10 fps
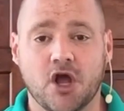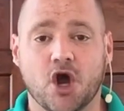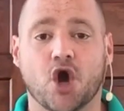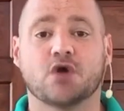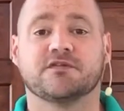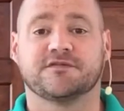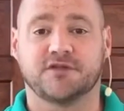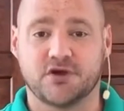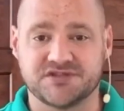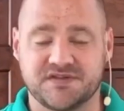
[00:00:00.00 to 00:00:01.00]

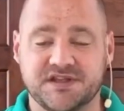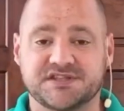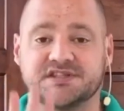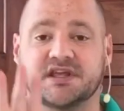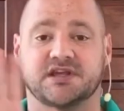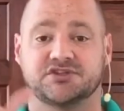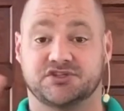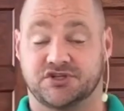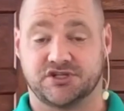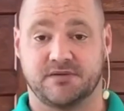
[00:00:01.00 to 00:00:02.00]
overflows and these things
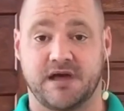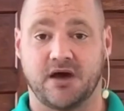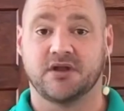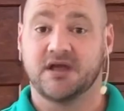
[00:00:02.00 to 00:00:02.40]
just come out.